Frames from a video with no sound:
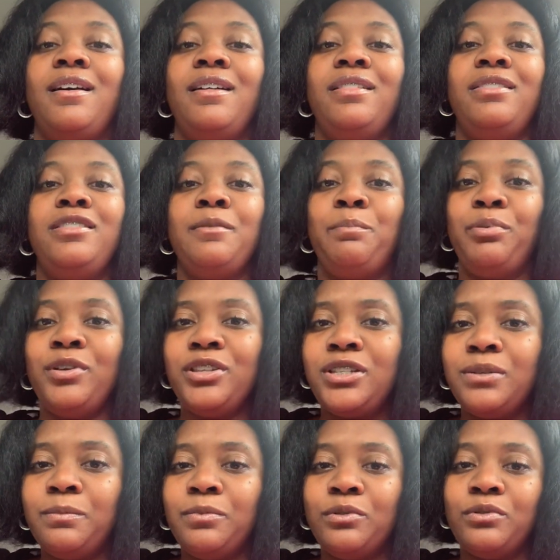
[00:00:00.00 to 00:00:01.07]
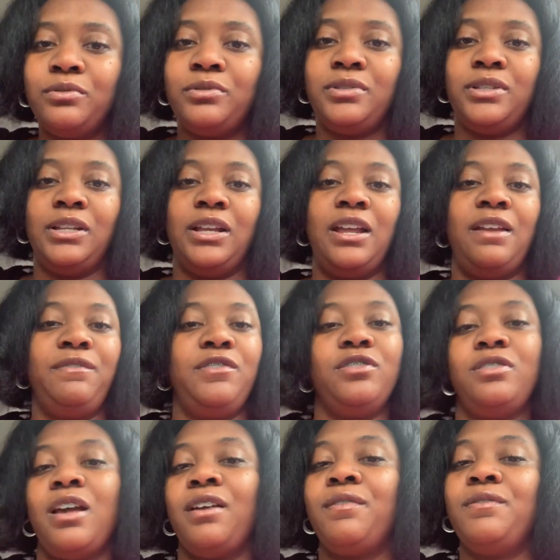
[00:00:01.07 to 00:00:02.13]
the principles if you're
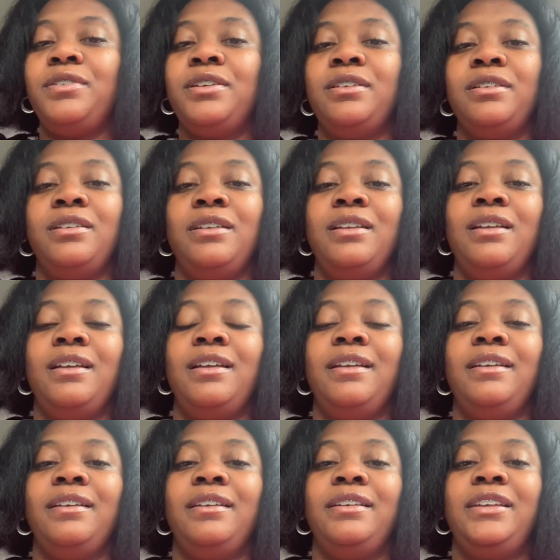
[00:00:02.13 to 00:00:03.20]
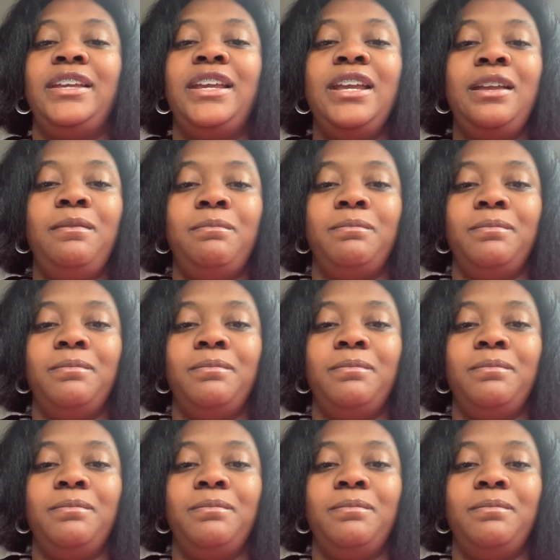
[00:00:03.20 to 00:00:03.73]
not going to keep